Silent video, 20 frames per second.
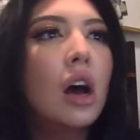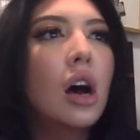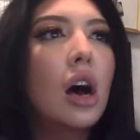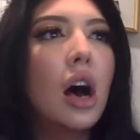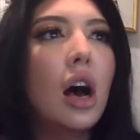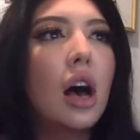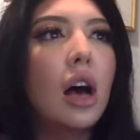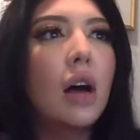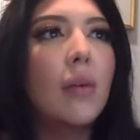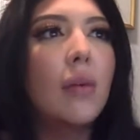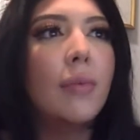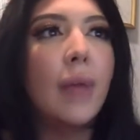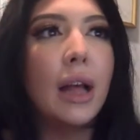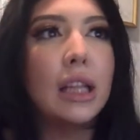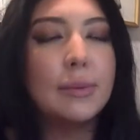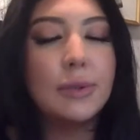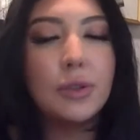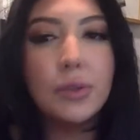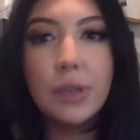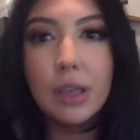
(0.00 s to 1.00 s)

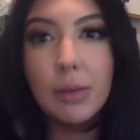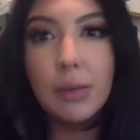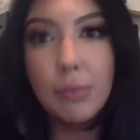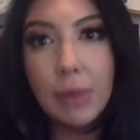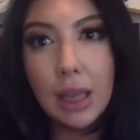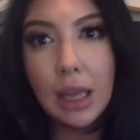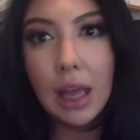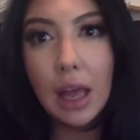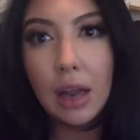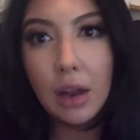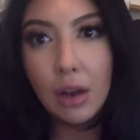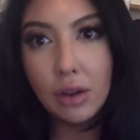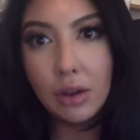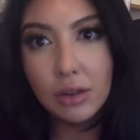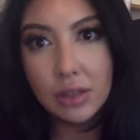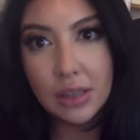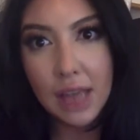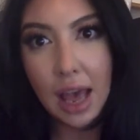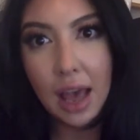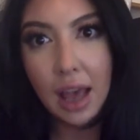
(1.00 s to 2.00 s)
That's between me and
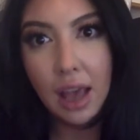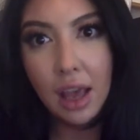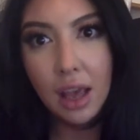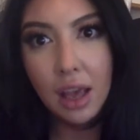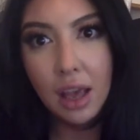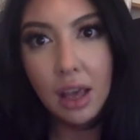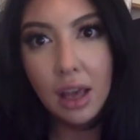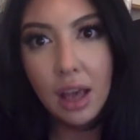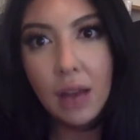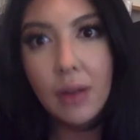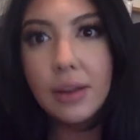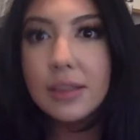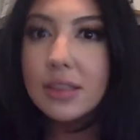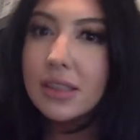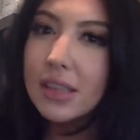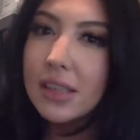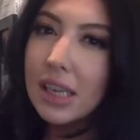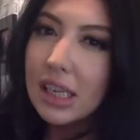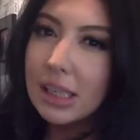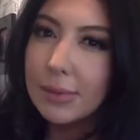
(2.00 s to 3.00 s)
Jose, and it
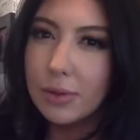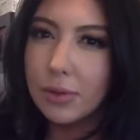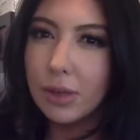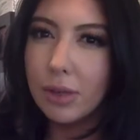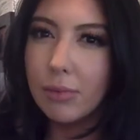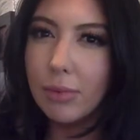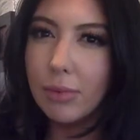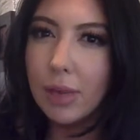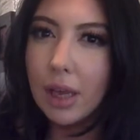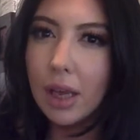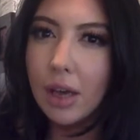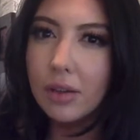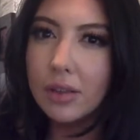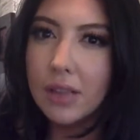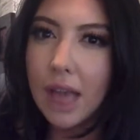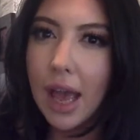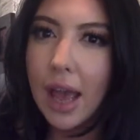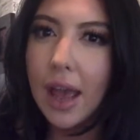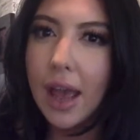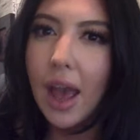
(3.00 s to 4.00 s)
stays between me,
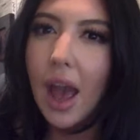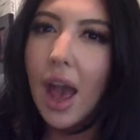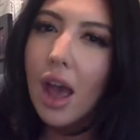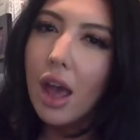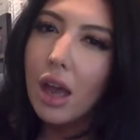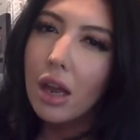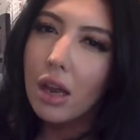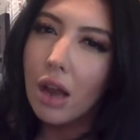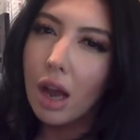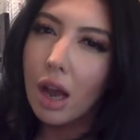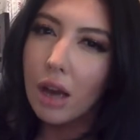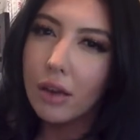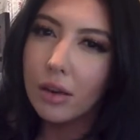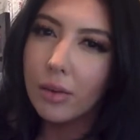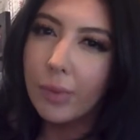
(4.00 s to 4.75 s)
Jose, and Dr.